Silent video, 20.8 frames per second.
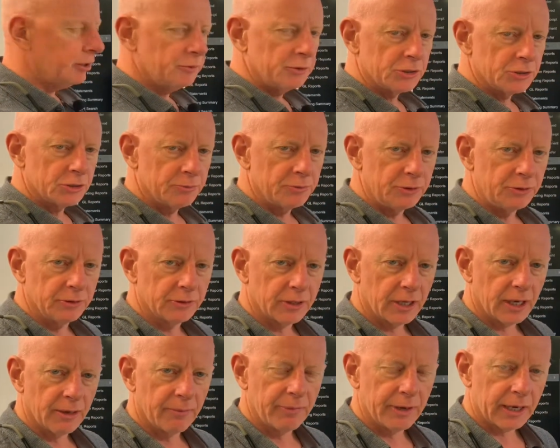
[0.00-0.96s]
we should be doing
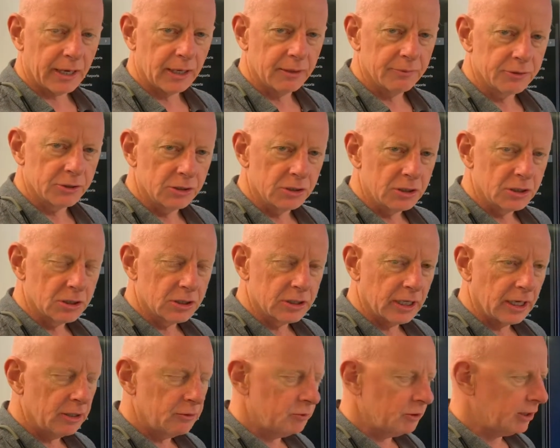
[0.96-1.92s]
our backups each day
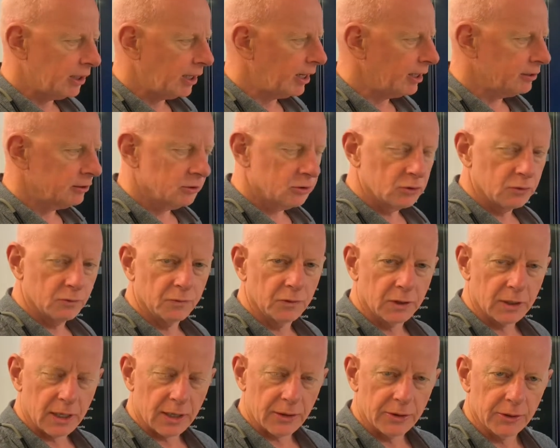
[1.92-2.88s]
regardless of what
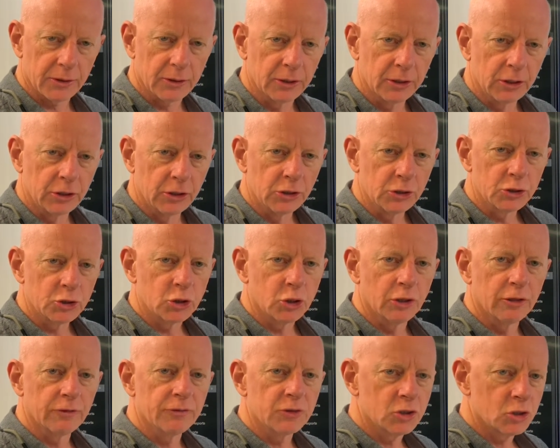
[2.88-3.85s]
other
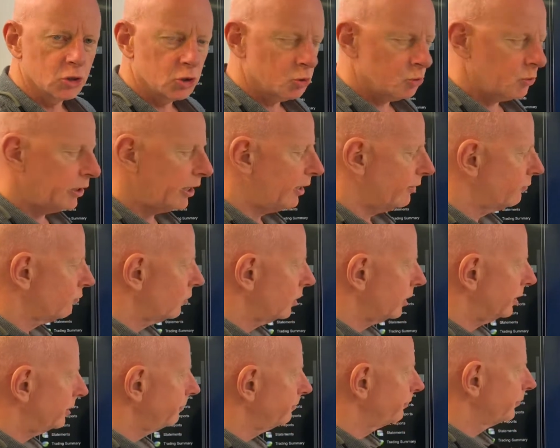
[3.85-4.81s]
services we have
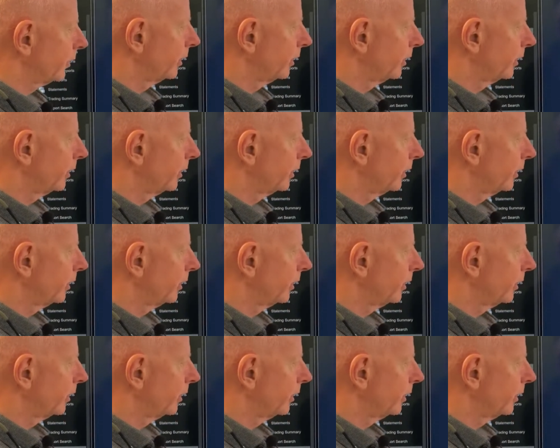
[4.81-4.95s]
running.